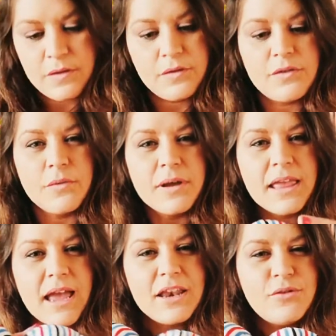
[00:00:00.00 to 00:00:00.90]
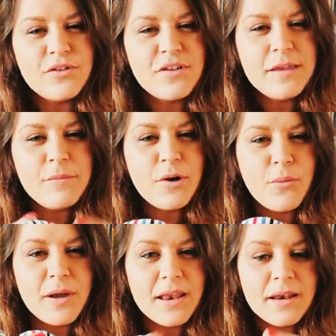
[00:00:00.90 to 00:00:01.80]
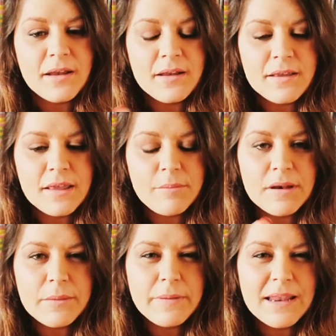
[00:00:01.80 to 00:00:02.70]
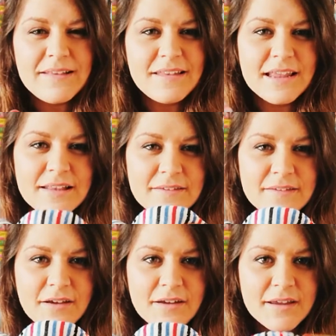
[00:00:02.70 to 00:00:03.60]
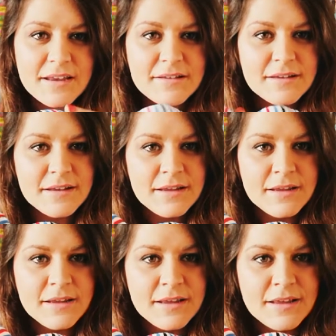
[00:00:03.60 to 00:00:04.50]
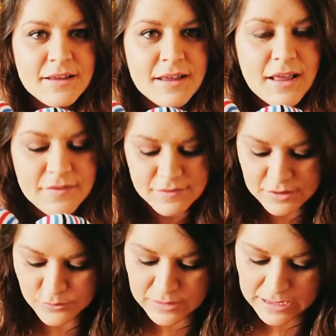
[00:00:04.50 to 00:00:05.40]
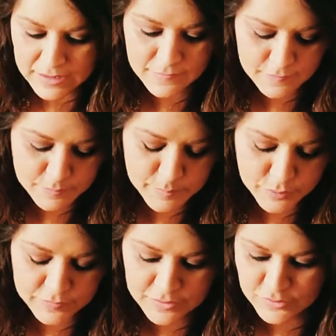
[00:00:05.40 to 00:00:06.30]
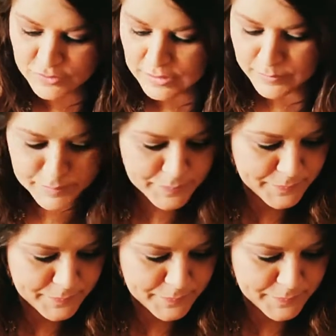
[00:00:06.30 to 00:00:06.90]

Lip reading: So again, you just keep going, keep manipulating it inside until you get the body shape.